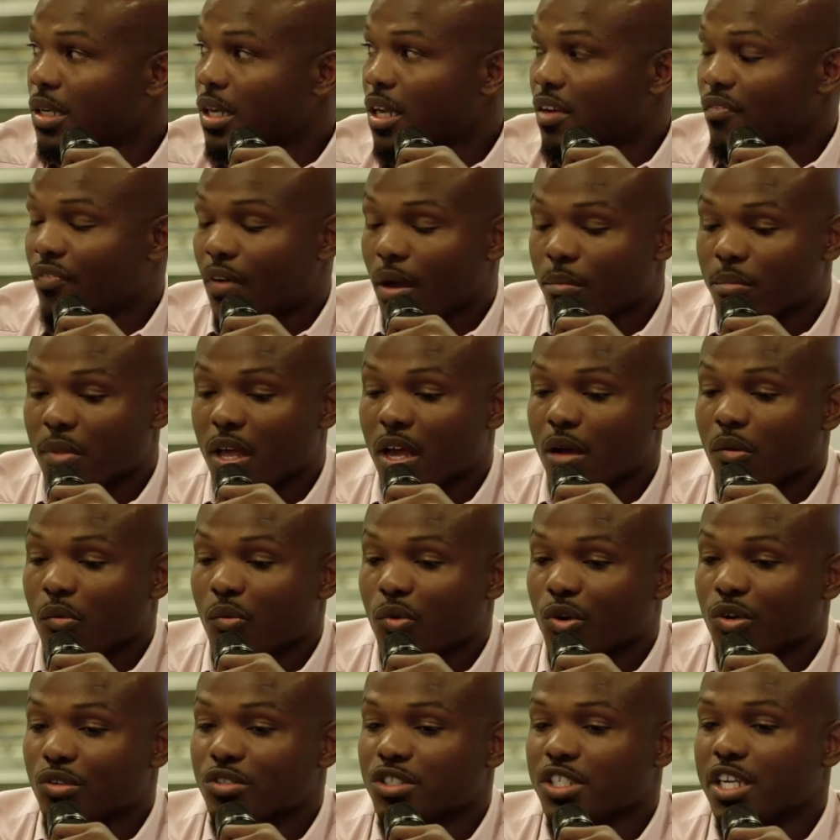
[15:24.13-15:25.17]
If I'm not
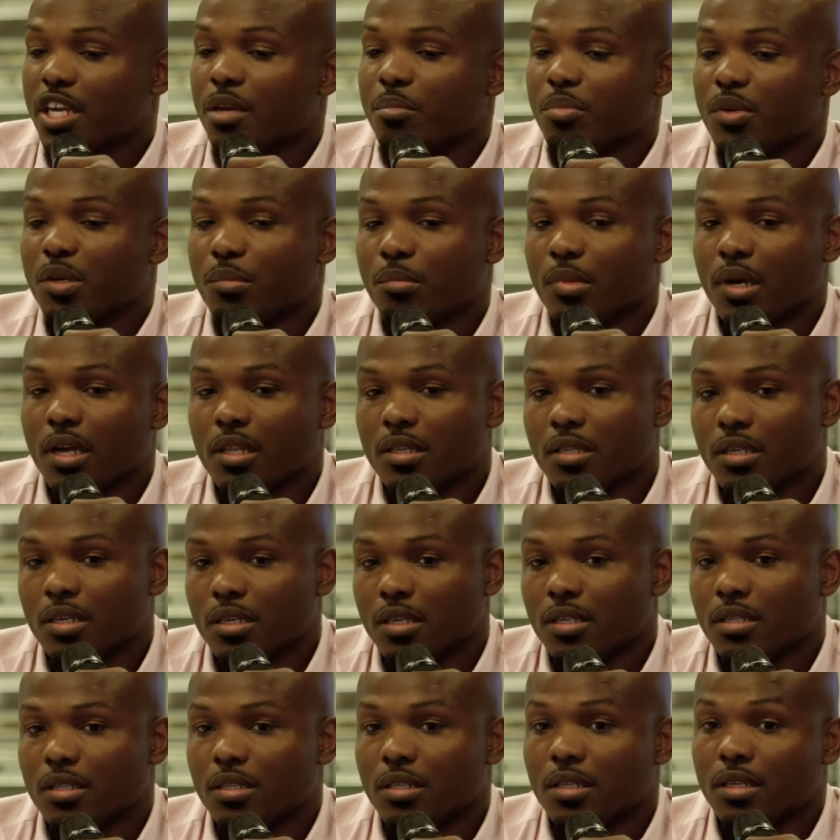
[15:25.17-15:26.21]
world champion by
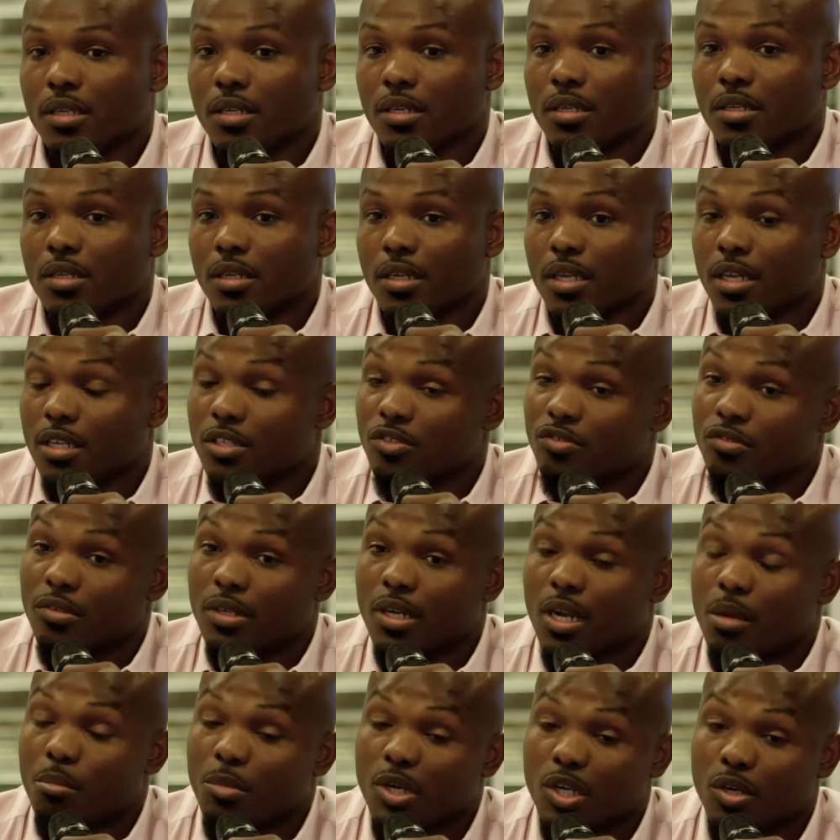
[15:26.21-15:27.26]
then, then guess
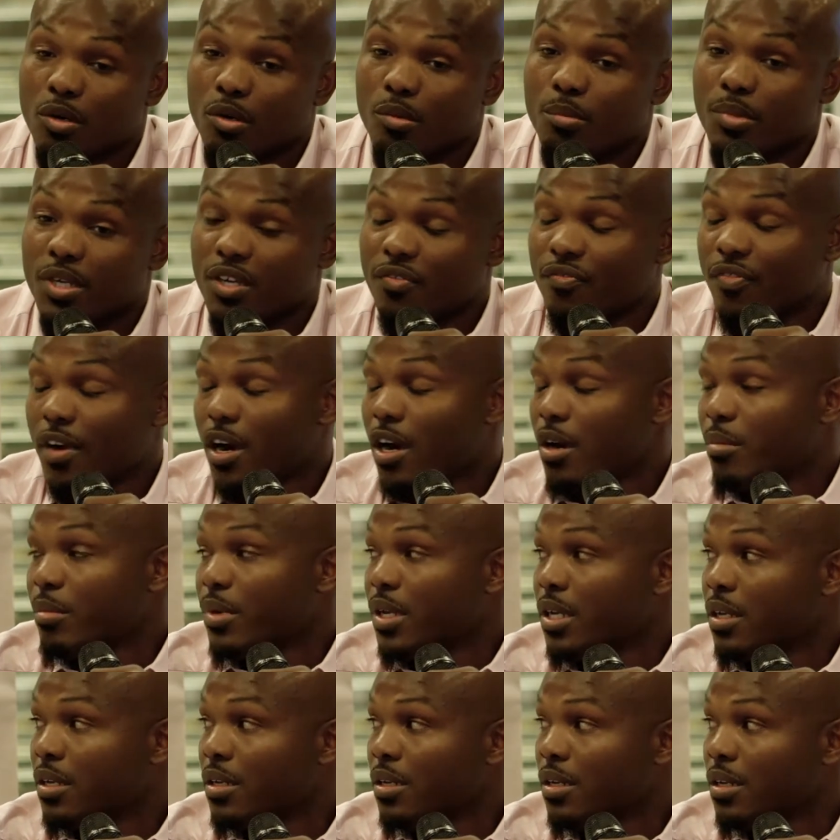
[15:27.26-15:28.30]
what? I'm gonna go be a
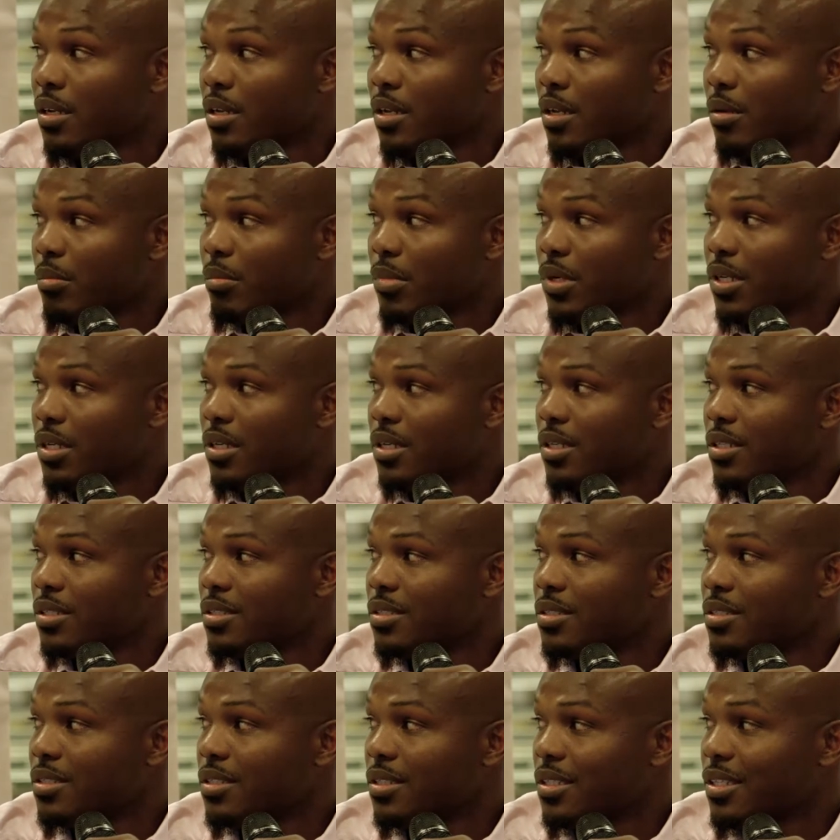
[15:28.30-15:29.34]
fireman
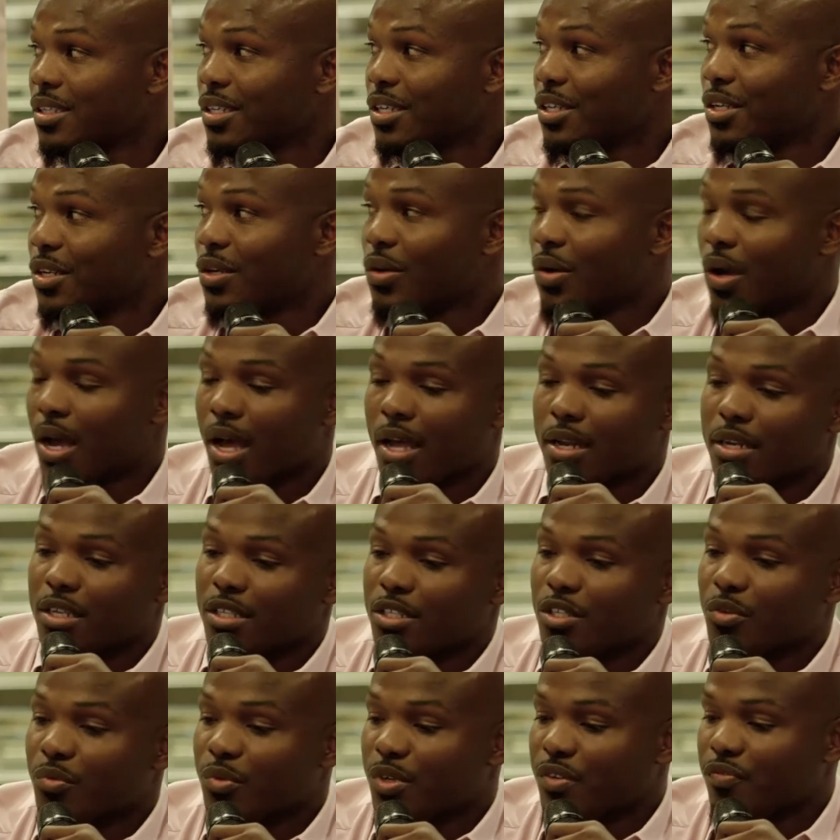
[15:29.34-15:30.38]
because you know, I
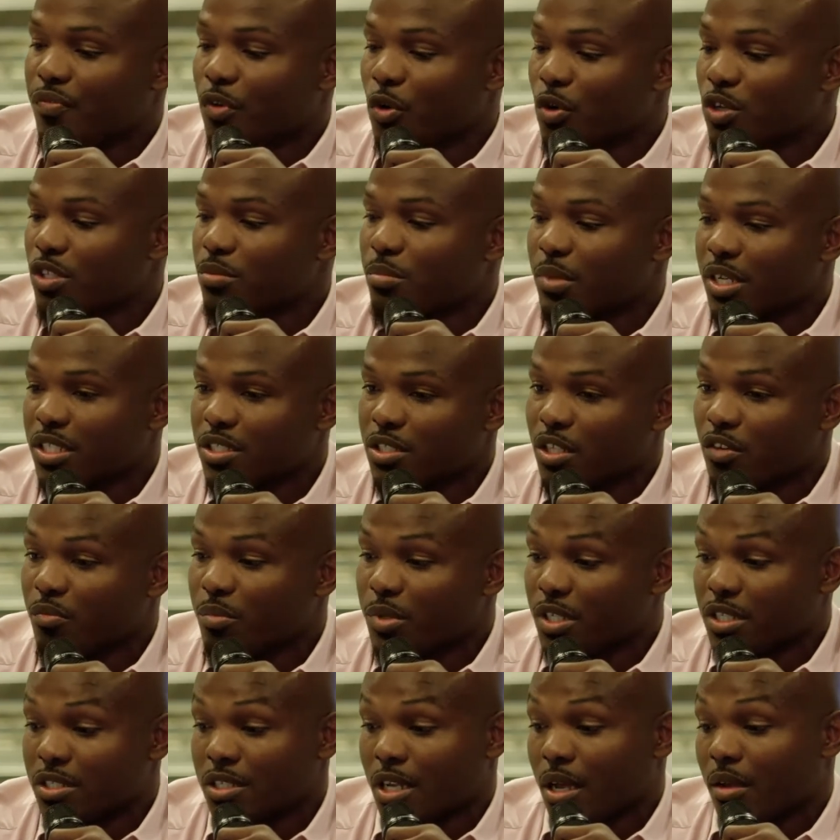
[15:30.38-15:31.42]
need to refocus myself
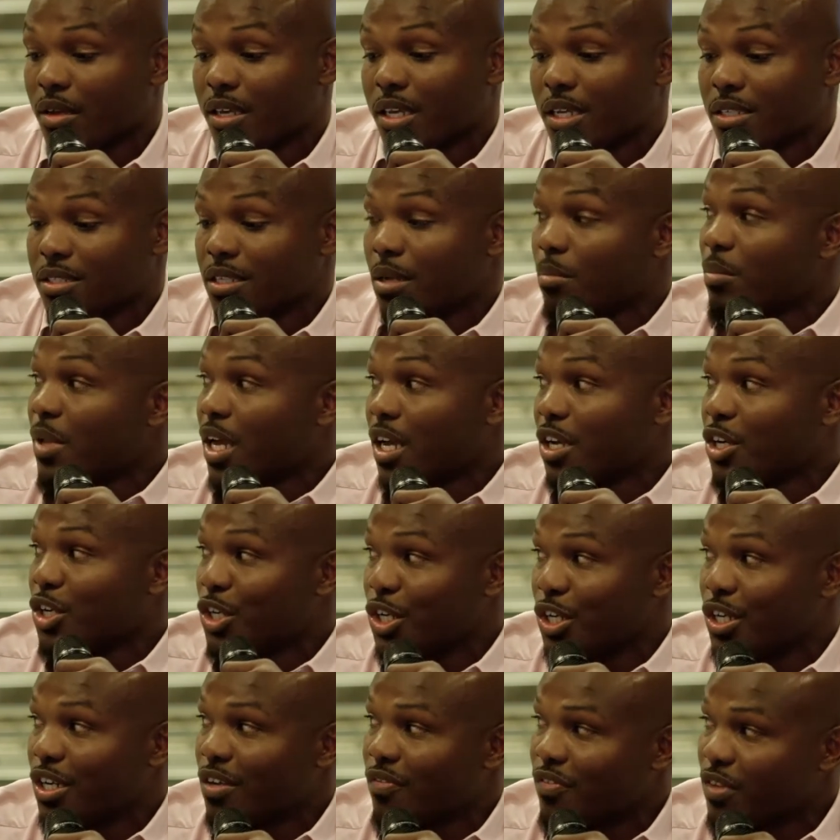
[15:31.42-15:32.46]
because I guess I'm not
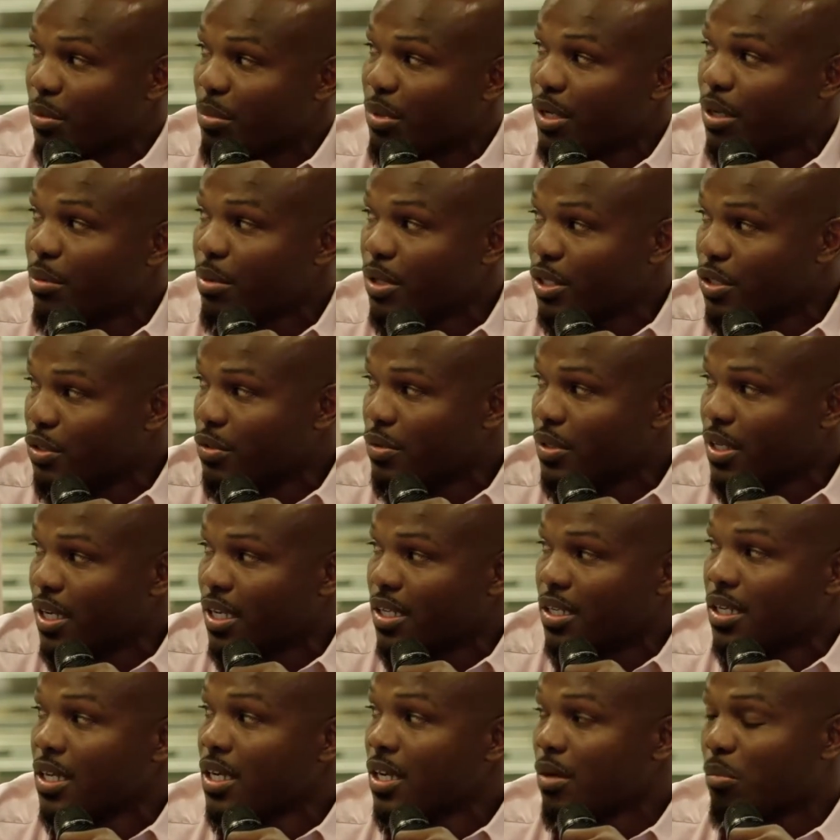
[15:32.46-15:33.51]
good enough to be able to do
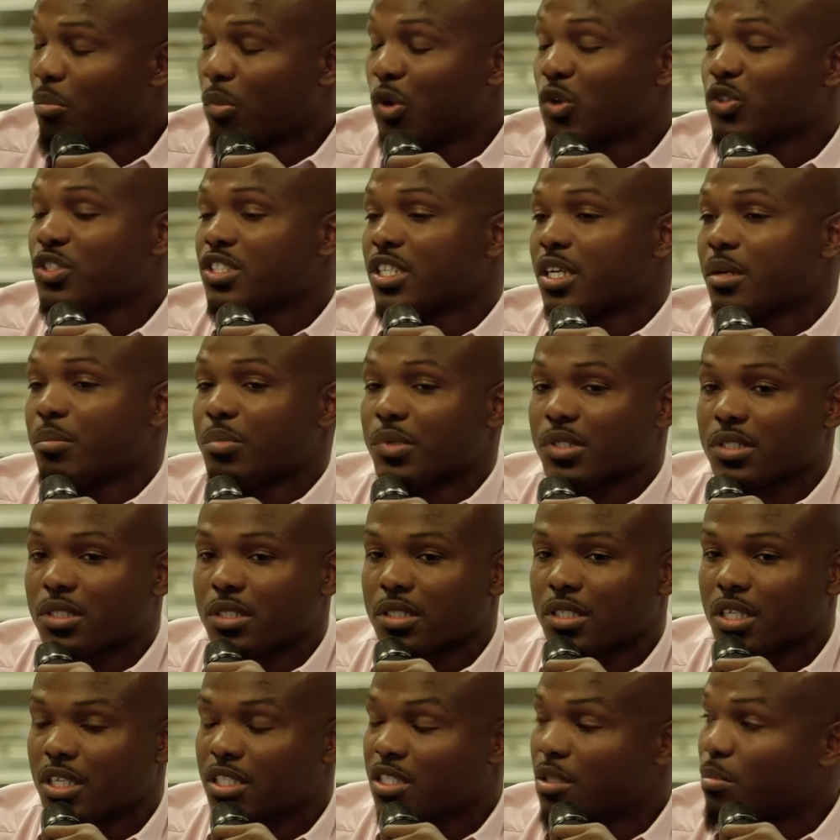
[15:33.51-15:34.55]
that. Most champions,
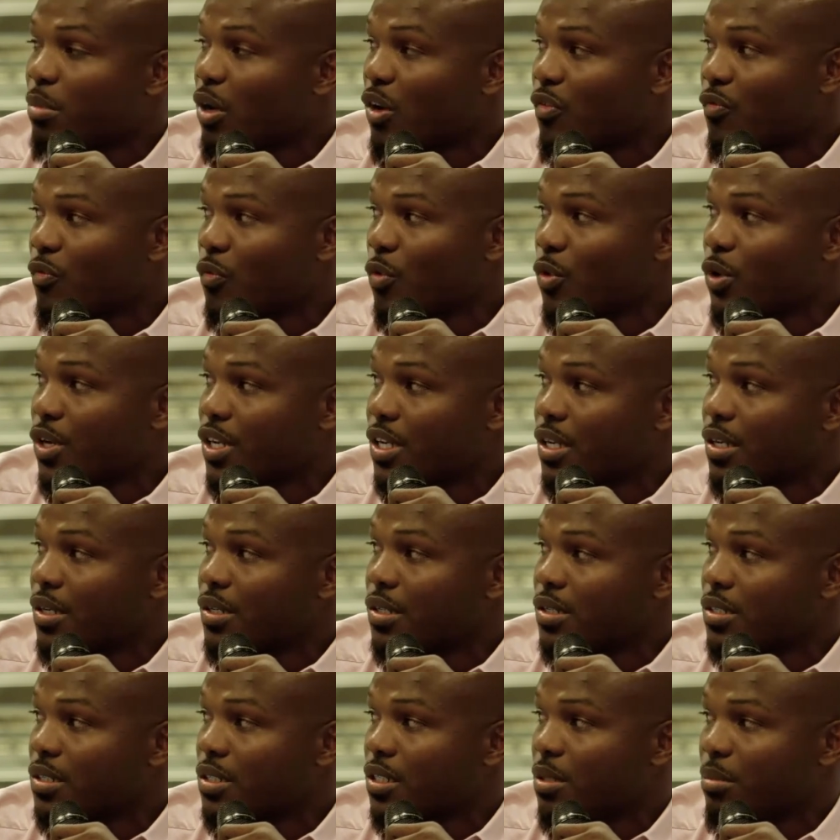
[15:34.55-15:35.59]
it takes about four
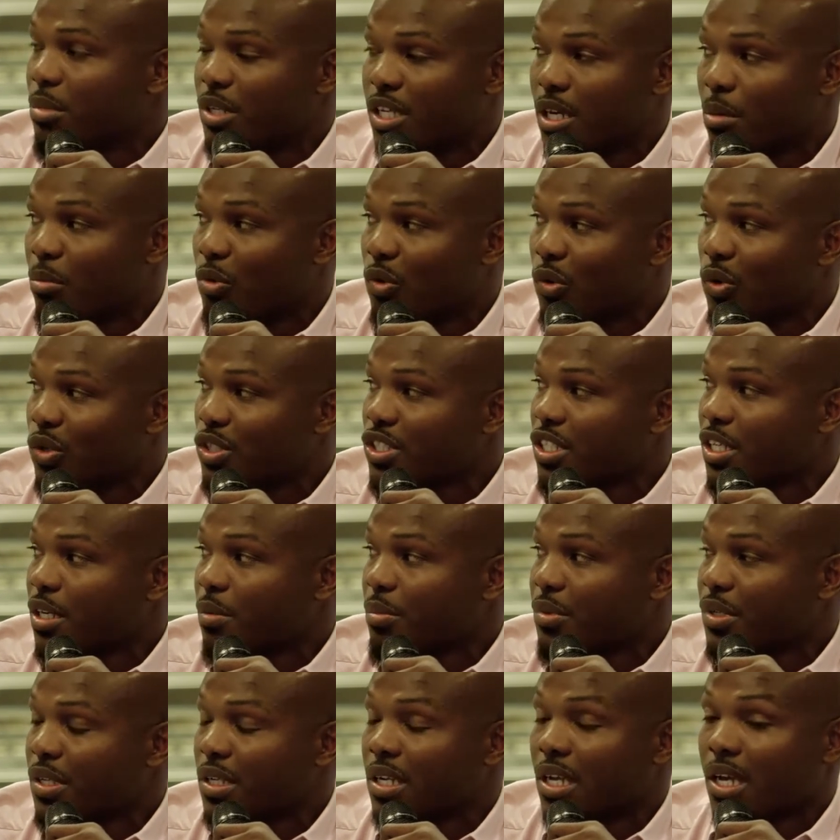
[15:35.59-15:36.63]
years to become a world
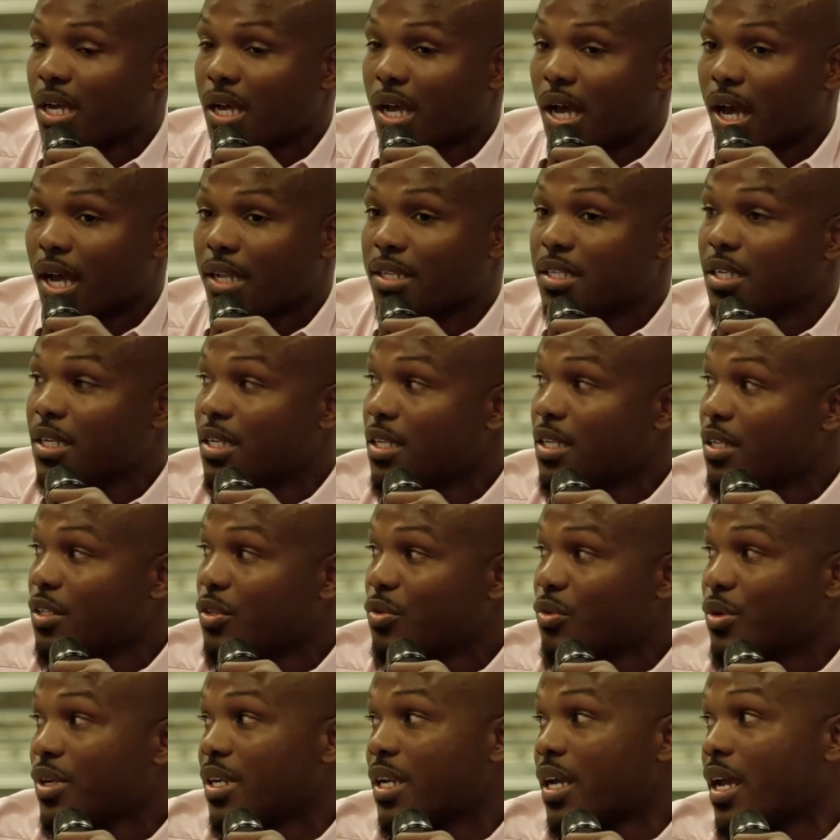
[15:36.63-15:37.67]
champion. I did it in
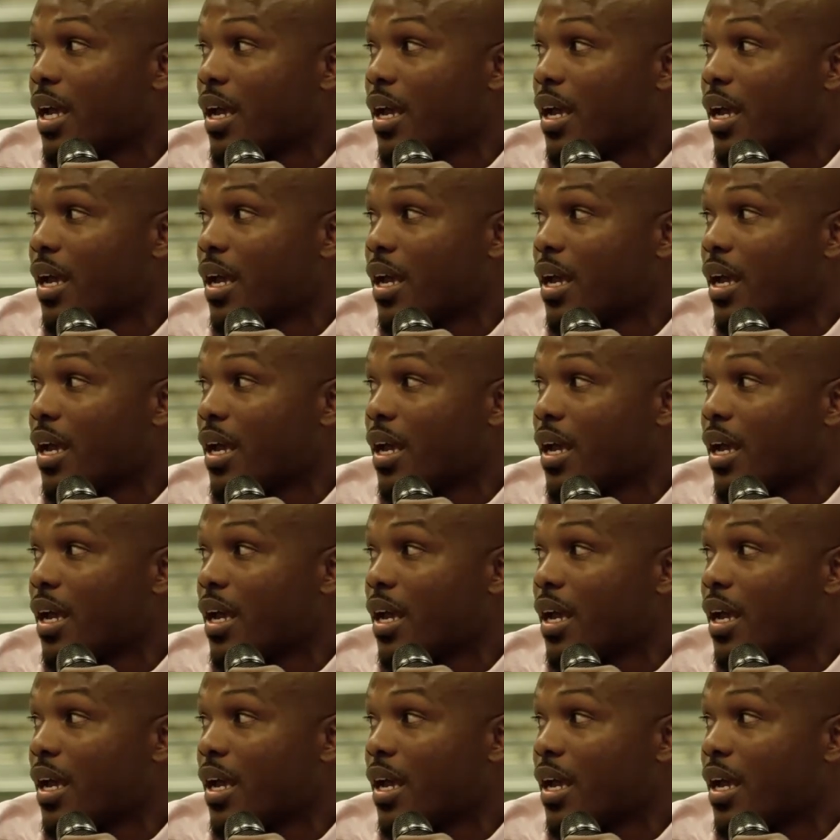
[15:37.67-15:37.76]
three and a